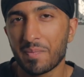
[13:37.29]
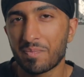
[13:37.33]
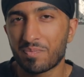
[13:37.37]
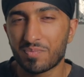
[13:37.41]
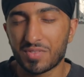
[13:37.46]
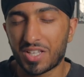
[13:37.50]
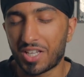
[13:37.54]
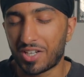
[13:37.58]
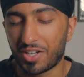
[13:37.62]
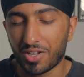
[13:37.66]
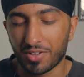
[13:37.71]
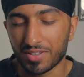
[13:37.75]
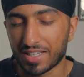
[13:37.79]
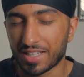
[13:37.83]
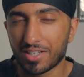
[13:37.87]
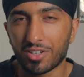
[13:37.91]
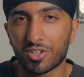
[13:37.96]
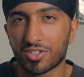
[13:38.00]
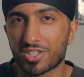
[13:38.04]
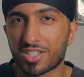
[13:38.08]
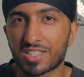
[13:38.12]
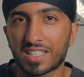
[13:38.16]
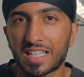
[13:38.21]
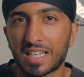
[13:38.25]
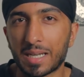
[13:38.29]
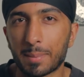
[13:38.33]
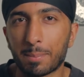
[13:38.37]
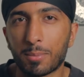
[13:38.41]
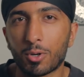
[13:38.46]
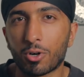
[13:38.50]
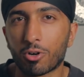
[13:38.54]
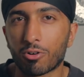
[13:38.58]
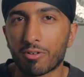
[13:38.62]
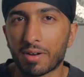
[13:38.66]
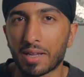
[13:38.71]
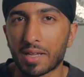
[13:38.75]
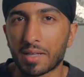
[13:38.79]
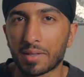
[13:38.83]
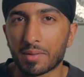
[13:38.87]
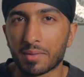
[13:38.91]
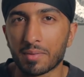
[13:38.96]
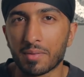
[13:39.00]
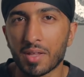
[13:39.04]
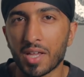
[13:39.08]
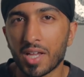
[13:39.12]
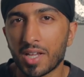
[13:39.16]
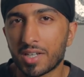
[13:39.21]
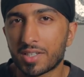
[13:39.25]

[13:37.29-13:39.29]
They're not just going to pour in